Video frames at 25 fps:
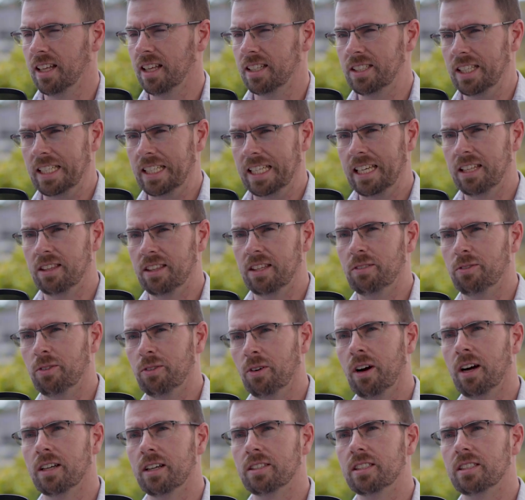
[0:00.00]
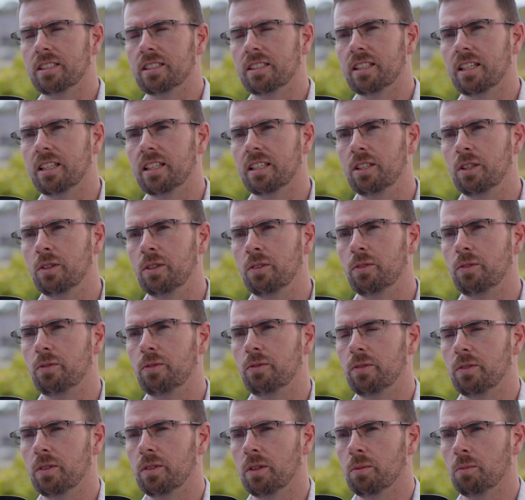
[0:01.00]
That's the key thing for us, is that
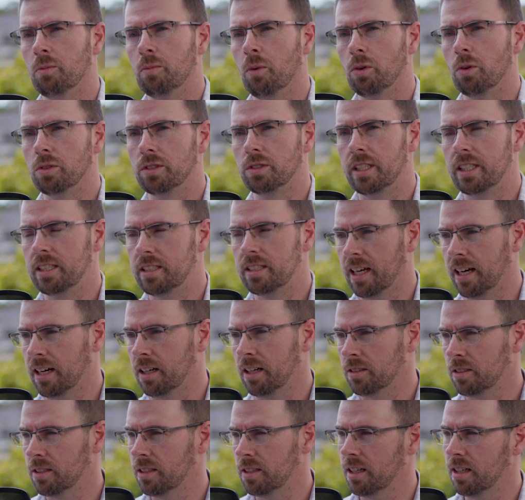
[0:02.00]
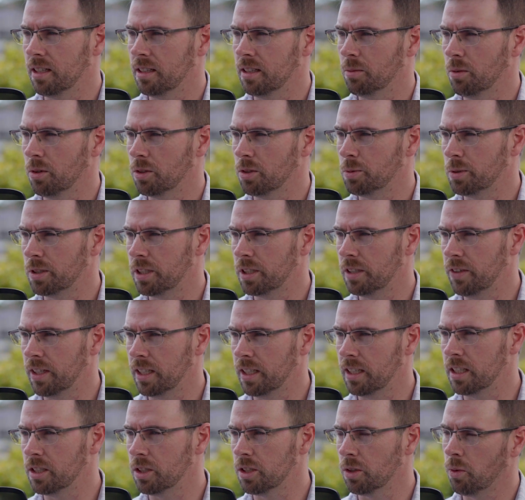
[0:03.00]
the more detail and the more specific
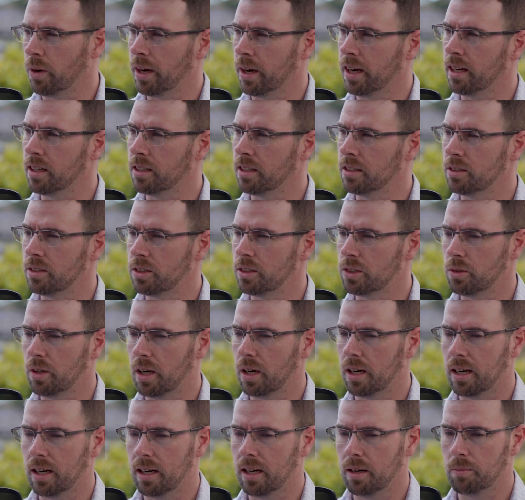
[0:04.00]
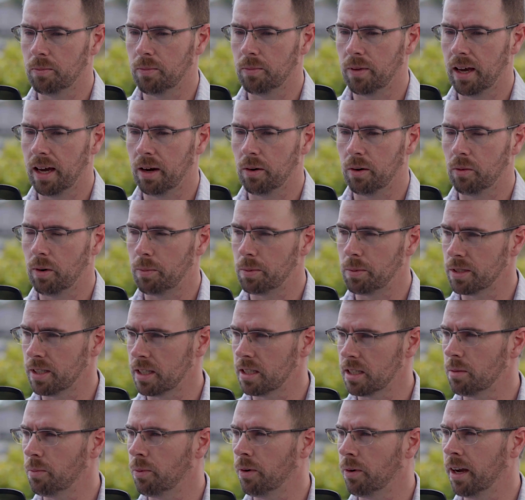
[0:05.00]
it is around how it
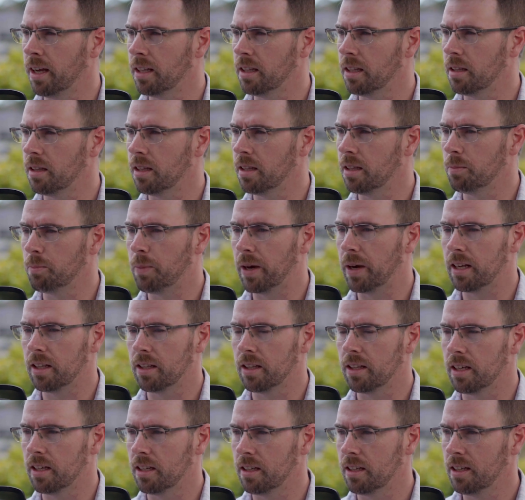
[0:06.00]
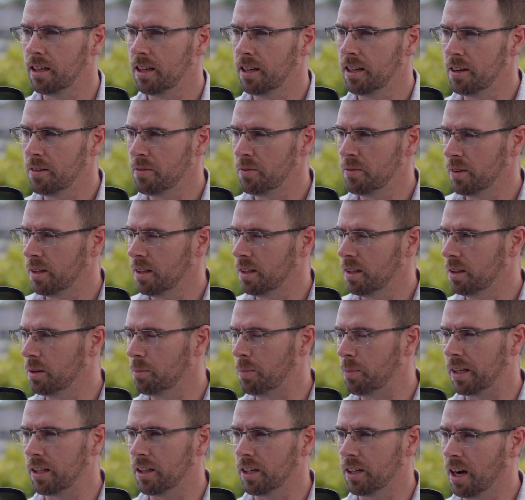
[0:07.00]
represents the brand, the better
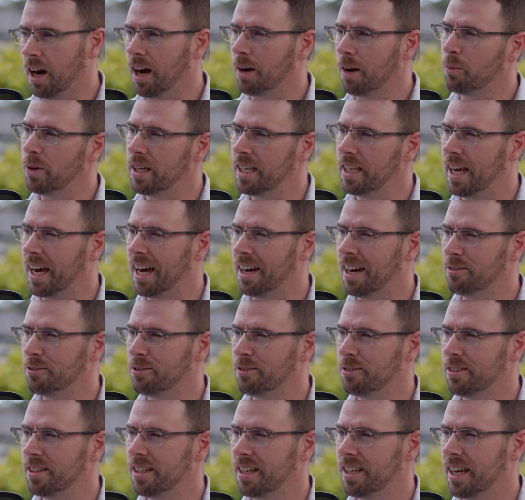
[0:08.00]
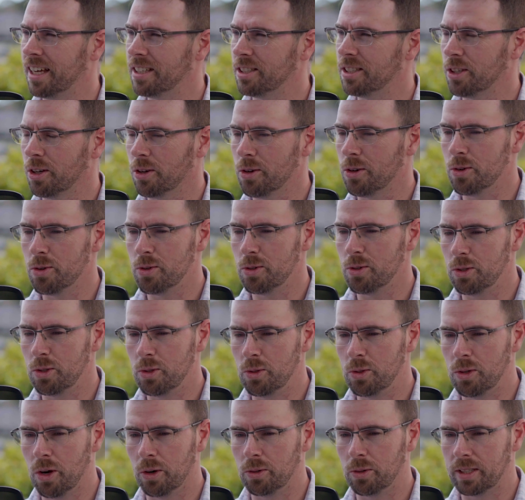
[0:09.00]
the guide we have. And so
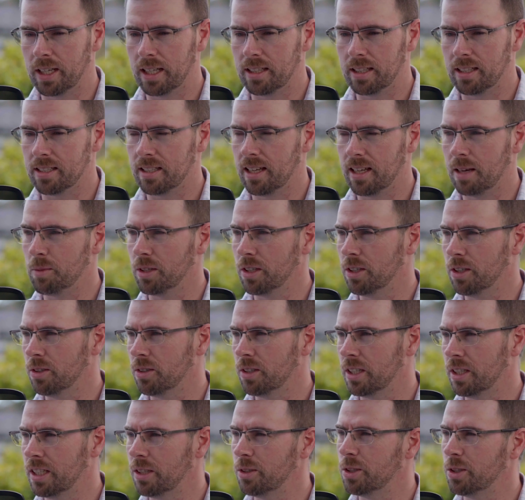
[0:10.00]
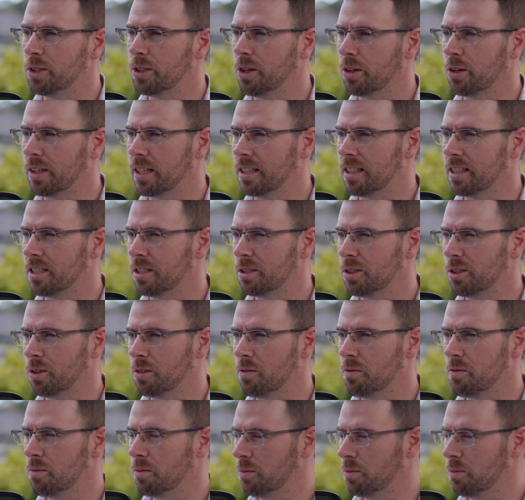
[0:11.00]
you don't get this ambiguity, you don't get this sort of